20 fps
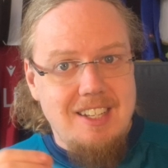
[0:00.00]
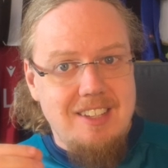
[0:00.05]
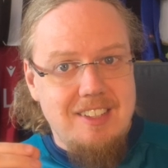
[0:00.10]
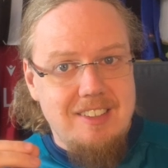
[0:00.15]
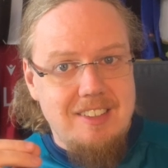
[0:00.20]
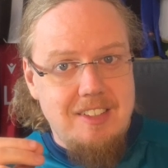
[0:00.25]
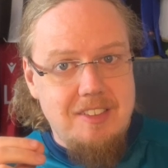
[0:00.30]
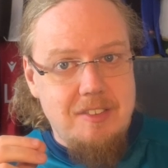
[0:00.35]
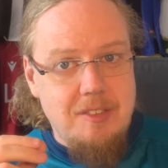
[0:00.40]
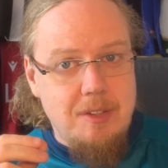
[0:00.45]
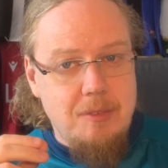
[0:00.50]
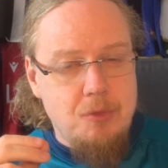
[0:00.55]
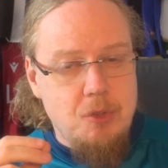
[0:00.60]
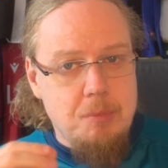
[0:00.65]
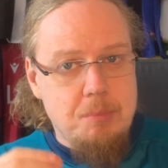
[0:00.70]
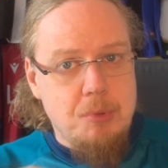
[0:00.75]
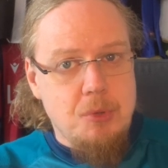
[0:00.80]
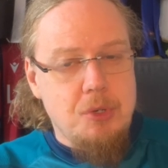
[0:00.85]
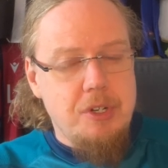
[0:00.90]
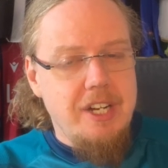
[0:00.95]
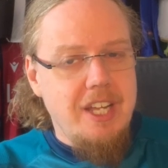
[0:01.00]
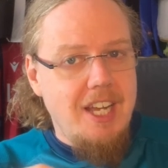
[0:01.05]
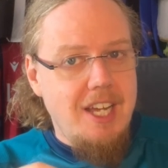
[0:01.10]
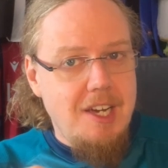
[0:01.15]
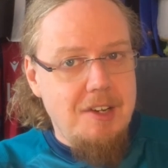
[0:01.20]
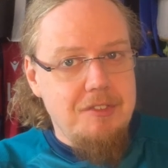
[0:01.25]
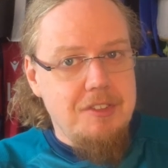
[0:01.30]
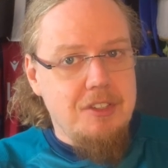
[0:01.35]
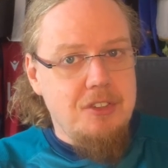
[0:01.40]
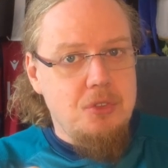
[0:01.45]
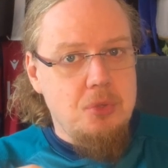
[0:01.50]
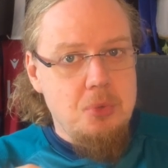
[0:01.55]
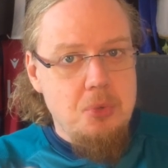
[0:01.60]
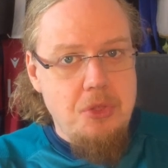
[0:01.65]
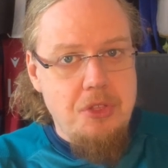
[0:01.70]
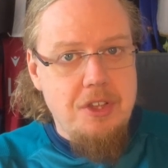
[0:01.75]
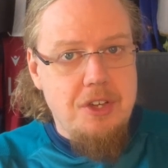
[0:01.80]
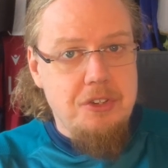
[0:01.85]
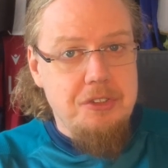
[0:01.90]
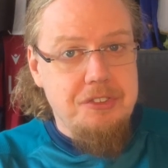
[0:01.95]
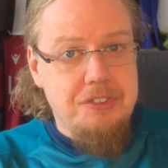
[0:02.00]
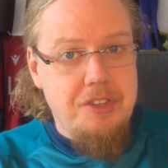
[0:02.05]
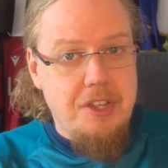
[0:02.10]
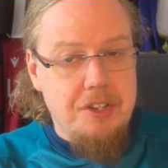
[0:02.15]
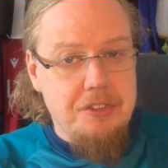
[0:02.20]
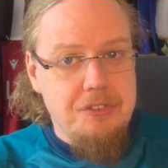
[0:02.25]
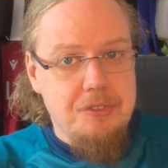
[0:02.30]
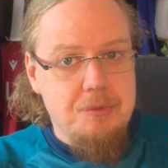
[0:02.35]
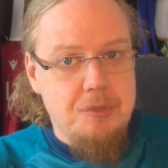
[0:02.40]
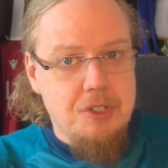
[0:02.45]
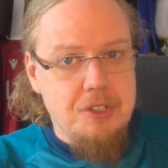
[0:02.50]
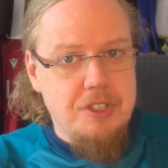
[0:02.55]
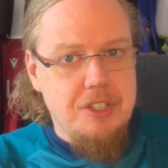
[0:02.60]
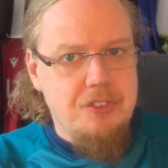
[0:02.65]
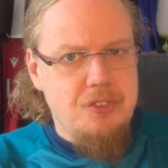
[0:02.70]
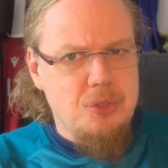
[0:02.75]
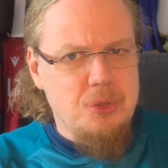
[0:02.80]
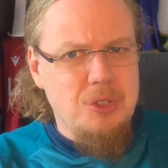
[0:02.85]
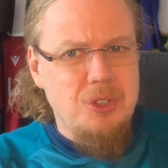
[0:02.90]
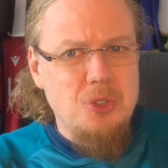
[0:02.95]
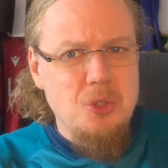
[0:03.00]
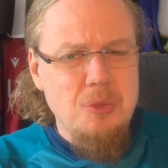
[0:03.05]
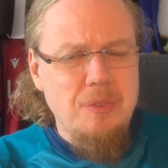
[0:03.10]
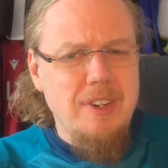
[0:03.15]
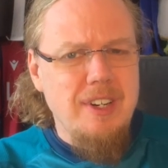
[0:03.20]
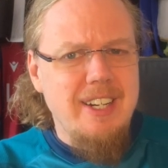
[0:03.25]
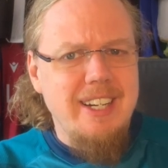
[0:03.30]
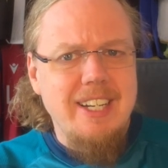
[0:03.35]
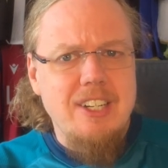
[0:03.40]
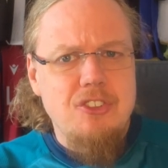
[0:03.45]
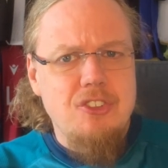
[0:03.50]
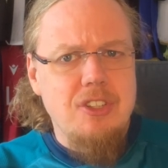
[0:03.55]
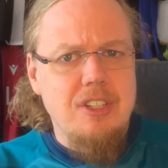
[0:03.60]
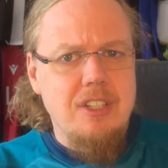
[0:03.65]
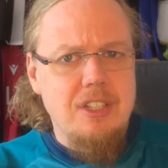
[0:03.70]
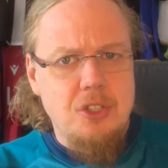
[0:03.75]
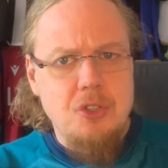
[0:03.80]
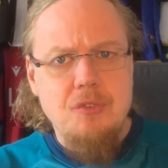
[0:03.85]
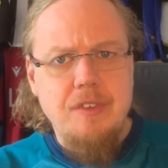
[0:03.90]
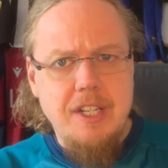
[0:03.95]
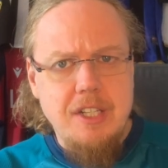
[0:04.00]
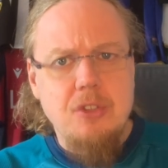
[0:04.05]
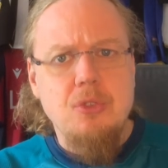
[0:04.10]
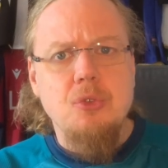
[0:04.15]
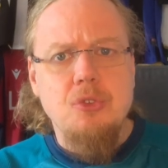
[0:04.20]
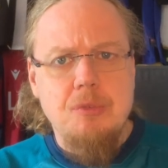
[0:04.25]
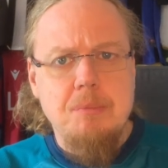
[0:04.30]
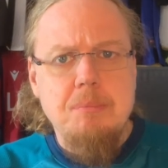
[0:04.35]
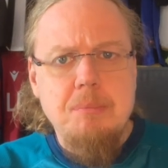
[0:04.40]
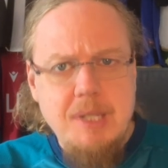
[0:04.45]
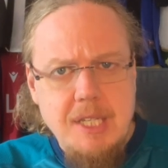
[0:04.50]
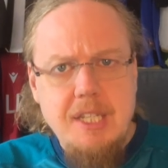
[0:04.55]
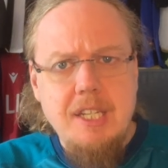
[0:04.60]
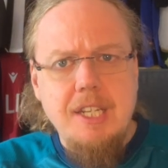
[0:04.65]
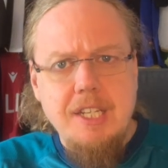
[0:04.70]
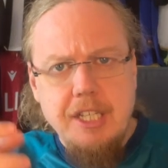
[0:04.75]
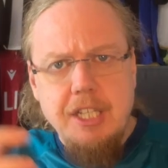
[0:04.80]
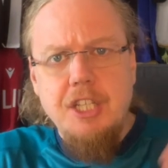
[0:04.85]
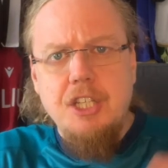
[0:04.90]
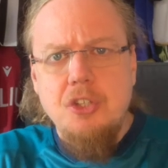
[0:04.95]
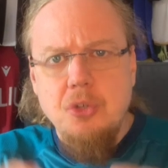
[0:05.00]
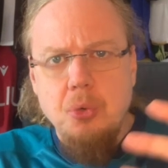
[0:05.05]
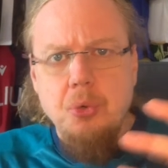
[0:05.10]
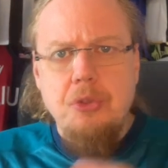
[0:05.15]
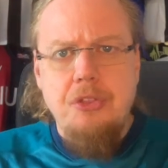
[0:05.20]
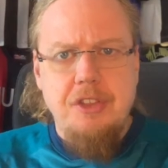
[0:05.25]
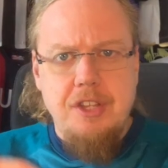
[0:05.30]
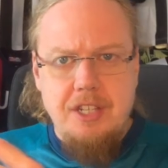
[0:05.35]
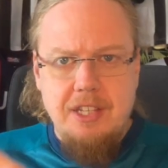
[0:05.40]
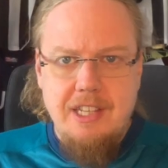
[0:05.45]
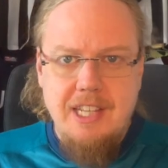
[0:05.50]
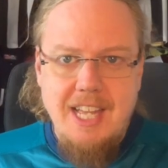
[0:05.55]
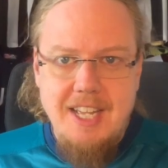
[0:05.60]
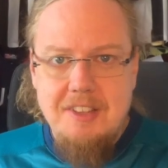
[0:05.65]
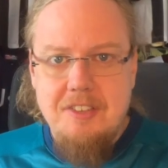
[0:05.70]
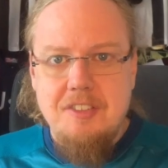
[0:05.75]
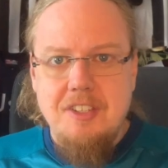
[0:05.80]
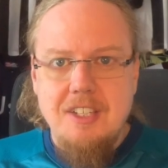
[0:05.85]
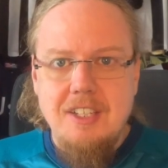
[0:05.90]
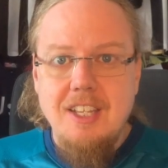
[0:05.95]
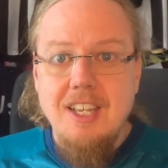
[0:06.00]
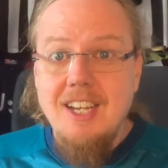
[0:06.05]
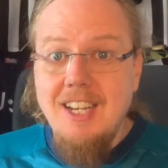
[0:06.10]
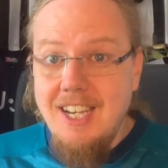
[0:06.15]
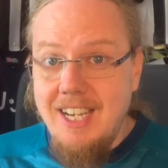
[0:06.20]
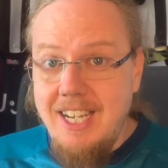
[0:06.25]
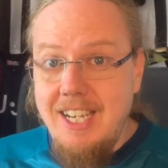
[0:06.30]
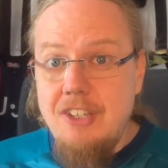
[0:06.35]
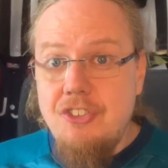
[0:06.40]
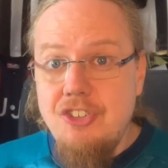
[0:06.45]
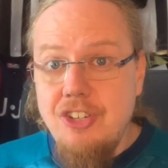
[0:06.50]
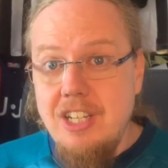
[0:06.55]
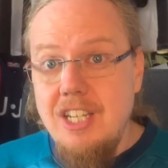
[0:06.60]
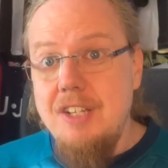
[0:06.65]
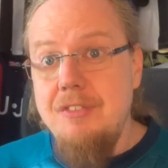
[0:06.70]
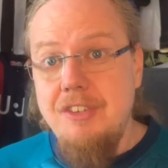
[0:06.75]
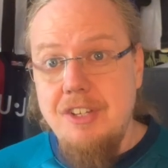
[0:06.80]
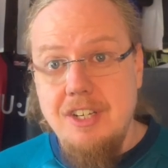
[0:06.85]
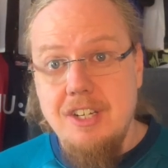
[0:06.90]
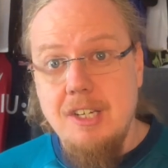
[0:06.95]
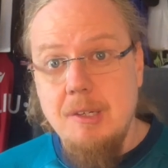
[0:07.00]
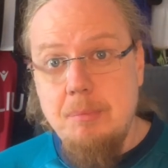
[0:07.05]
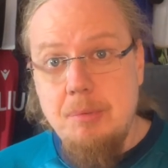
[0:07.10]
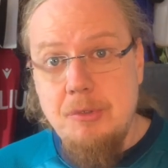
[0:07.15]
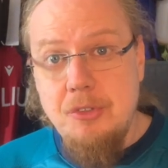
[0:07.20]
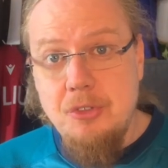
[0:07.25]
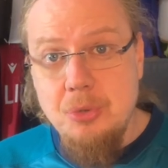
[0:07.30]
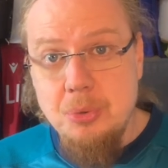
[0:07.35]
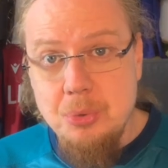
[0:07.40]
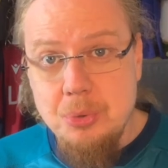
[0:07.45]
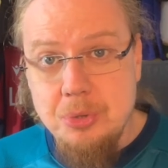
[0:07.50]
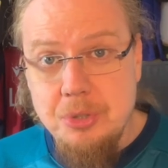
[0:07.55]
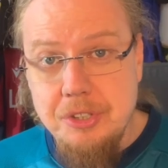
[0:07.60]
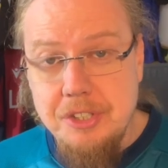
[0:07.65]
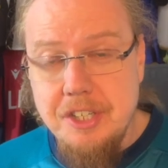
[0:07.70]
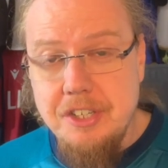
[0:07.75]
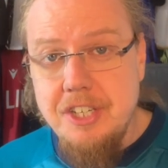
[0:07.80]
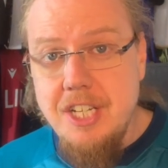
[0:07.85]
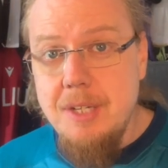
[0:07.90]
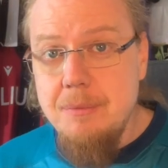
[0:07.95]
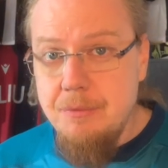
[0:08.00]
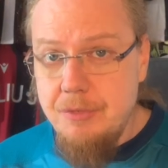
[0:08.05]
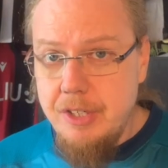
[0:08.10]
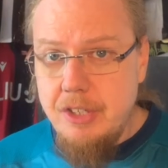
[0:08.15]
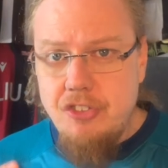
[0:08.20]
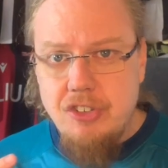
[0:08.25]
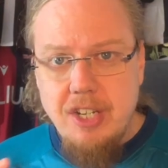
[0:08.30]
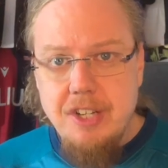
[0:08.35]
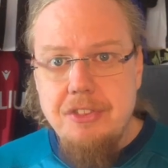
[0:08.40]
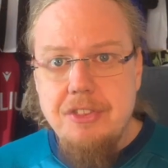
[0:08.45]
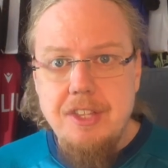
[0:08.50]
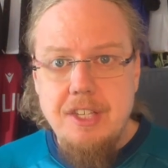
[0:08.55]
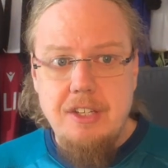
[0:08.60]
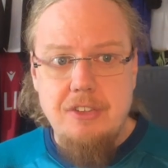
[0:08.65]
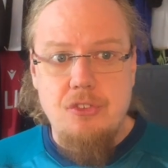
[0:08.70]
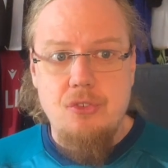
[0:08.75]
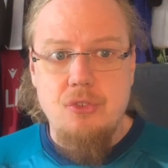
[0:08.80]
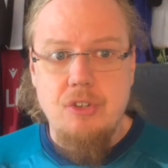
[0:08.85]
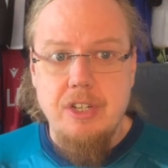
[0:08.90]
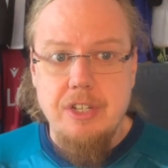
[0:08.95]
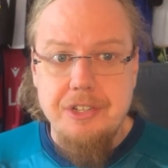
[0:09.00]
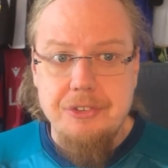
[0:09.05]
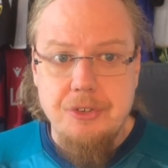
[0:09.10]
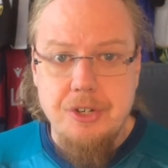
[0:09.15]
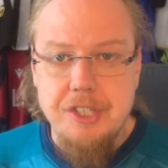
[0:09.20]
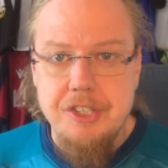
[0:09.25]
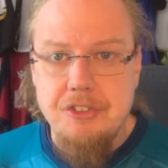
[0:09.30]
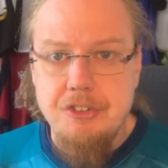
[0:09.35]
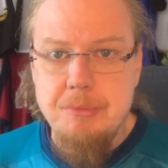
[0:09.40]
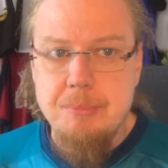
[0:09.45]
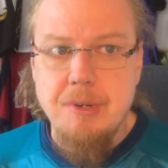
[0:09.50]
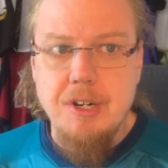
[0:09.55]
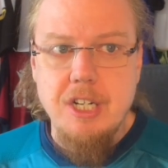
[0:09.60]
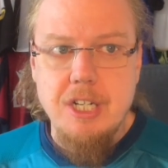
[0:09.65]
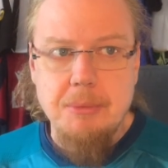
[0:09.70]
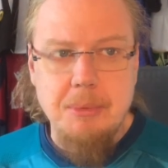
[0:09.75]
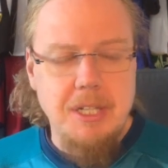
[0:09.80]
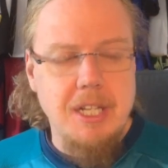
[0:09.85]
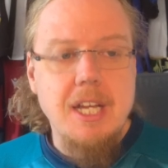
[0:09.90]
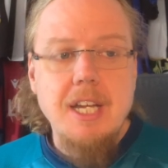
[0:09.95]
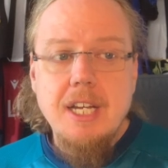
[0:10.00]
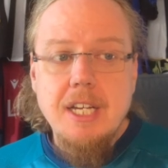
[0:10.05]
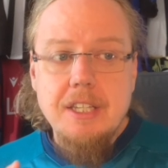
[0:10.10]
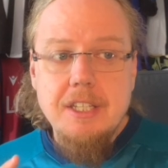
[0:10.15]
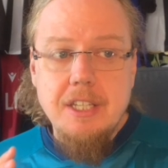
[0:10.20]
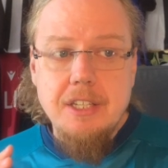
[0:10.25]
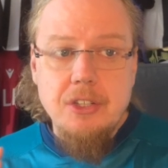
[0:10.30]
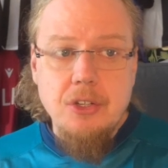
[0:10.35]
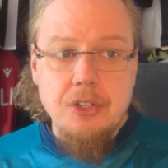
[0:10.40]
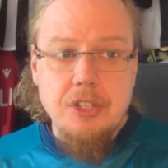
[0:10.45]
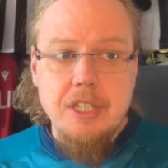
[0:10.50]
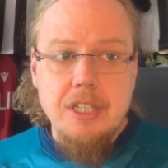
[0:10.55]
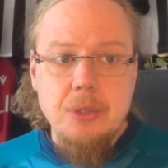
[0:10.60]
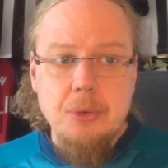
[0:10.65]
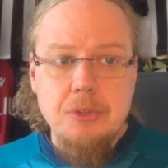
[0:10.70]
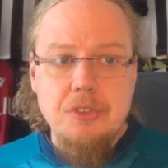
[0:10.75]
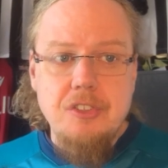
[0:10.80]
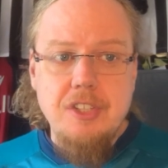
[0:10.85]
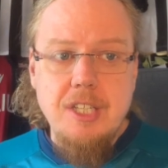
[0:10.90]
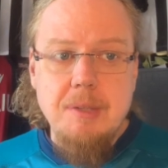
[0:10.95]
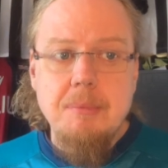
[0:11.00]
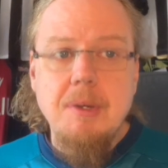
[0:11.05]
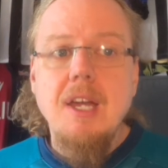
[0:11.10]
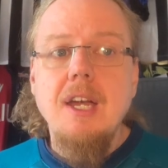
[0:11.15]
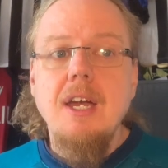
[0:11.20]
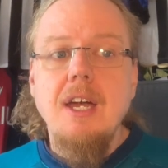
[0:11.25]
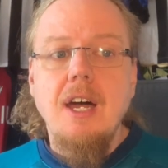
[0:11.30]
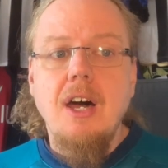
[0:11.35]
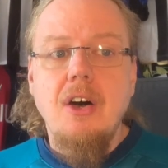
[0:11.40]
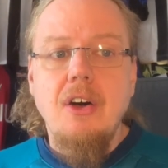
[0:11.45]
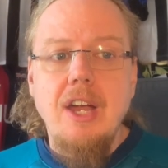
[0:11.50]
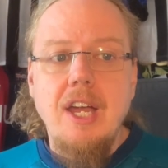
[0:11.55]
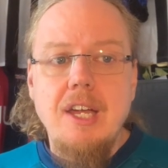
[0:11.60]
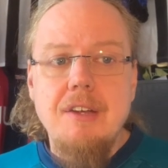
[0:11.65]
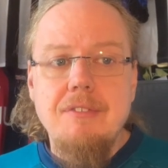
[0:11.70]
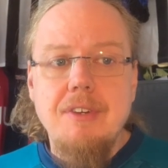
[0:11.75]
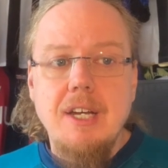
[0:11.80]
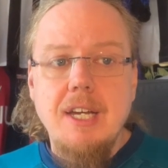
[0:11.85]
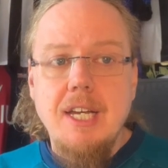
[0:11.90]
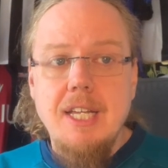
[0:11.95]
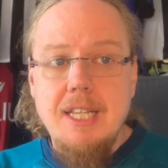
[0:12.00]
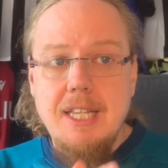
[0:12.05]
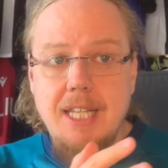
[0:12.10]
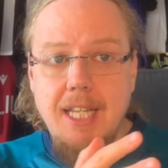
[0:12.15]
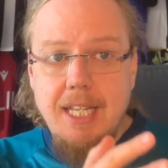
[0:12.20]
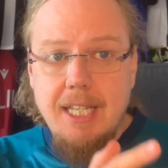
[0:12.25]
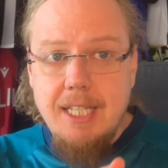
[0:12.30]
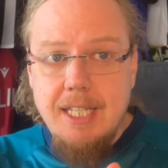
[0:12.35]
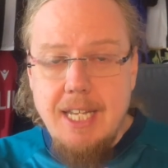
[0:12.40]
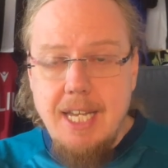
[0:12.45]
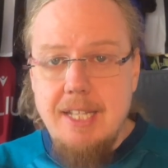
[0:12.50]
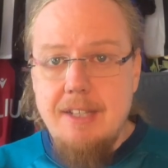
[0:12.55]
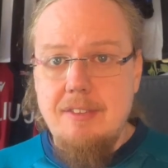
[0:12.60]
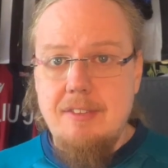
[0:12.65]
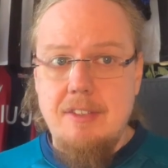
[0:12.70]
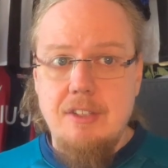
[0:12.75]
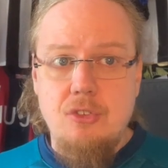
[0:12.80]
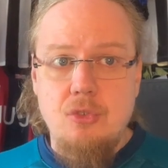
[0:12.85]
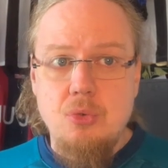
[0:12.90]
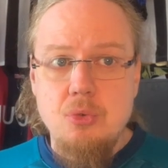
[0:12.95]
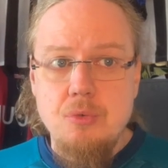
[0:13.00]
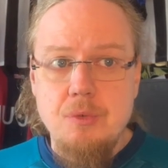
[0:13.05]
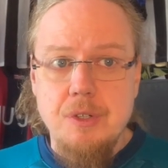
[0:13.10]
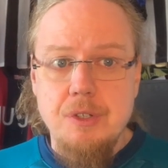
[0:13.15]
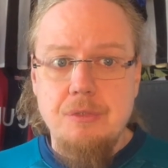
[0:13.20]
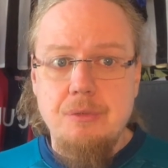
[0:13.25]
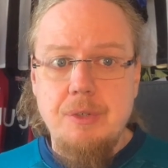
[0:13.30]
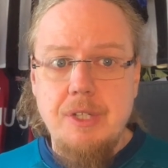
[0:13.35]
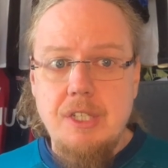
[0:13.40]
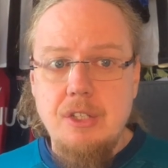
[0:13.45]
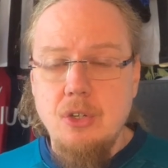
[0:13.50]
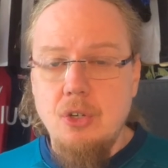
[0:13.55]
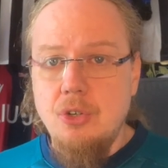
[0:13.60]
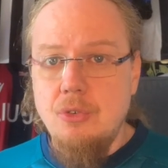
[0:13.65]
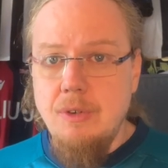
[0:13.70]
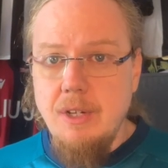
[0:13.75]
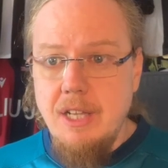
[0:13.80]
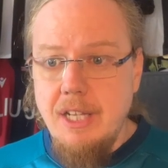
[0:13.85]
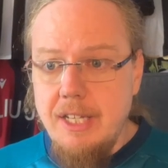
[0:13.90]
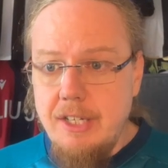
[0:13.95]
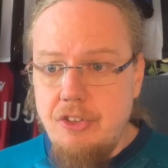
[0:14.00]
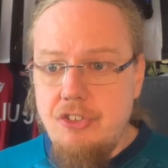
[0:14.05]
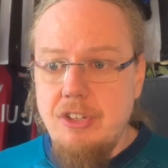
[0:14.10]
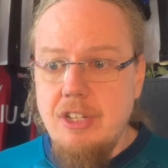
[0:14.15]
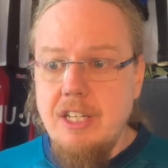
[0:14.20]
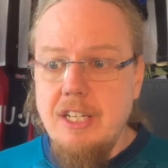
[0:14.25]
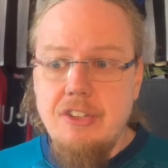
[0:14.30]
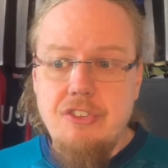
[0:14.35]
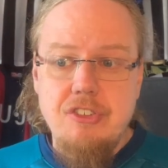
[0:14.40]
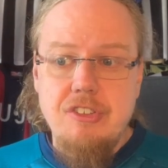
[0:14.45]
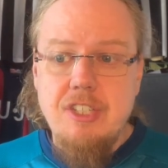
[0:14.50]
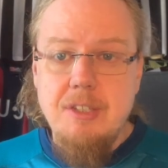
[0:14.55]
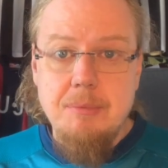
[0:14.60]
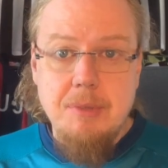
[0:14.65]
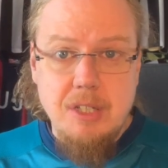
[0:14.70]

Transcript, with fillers: that were born after 2001. And so you were actually Juventus, meaning youth in Latin, are actually living up to their name, which I think is rather, rather remarkable. They're not a good team. However, they get the 2-1 win over Lecce, Lecce team that